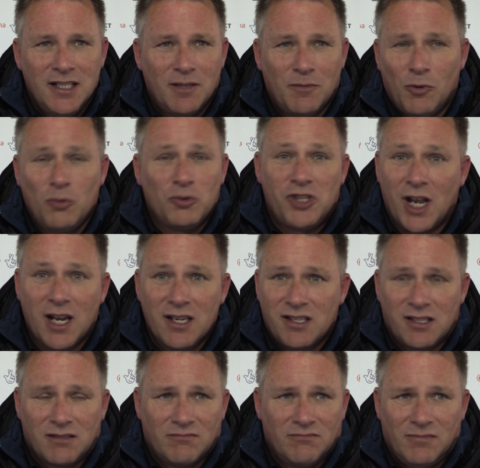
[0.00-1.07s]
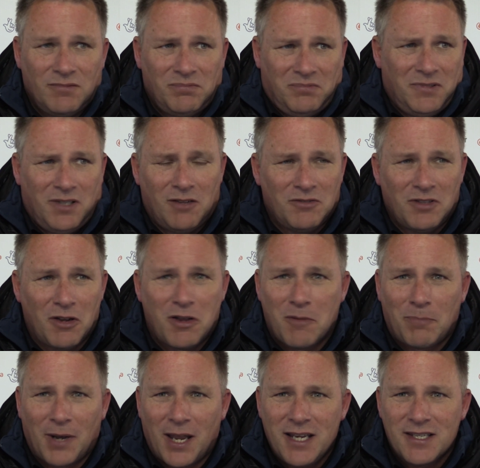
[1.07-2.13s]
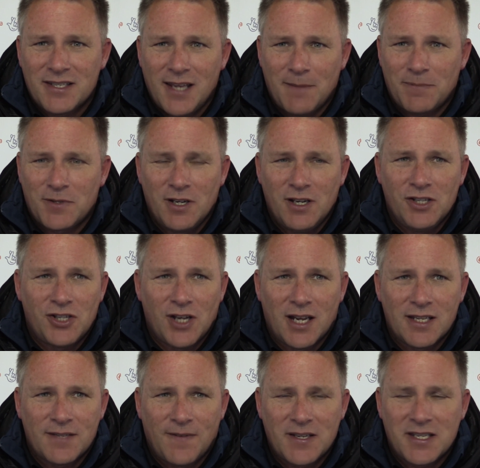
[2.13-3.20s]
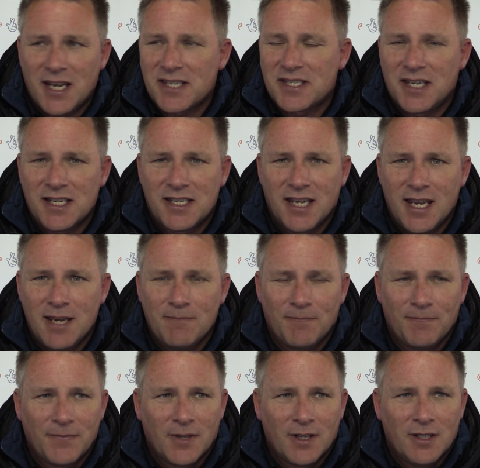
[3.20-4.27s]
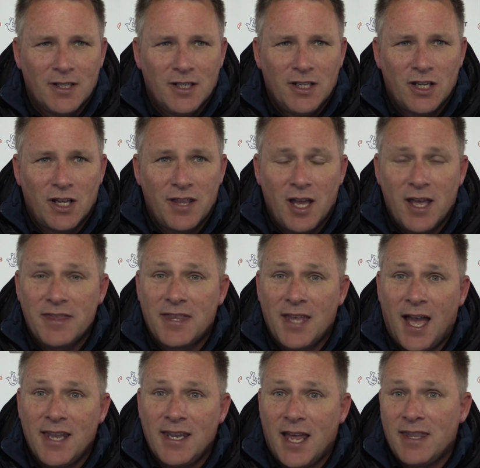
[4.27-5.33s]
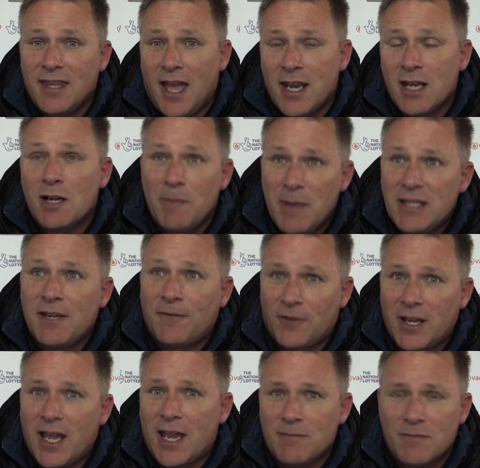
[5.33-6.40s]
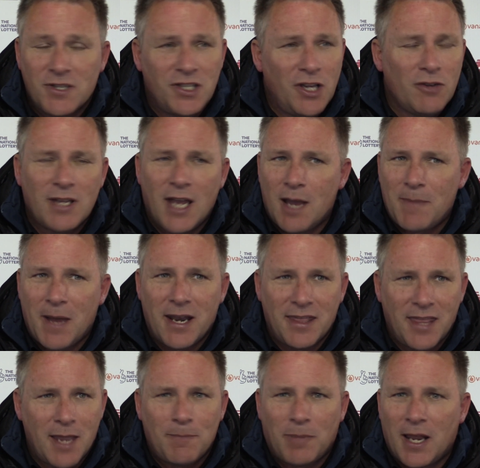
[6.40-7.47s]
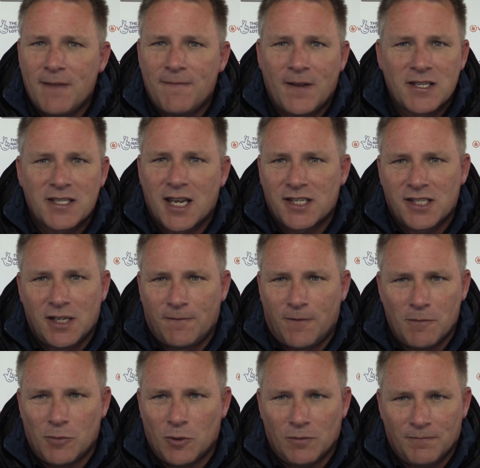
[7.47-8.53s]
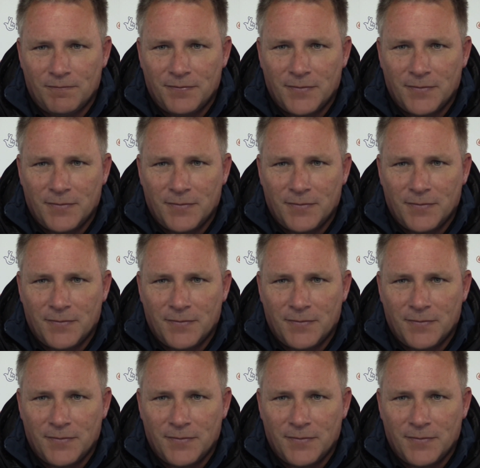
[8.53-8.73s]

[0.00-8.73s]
We're all jealous. No complaints. Absolutely jealous. Fantastic team. And it'll be a different game. There's no doubt about it. They play fantastic football.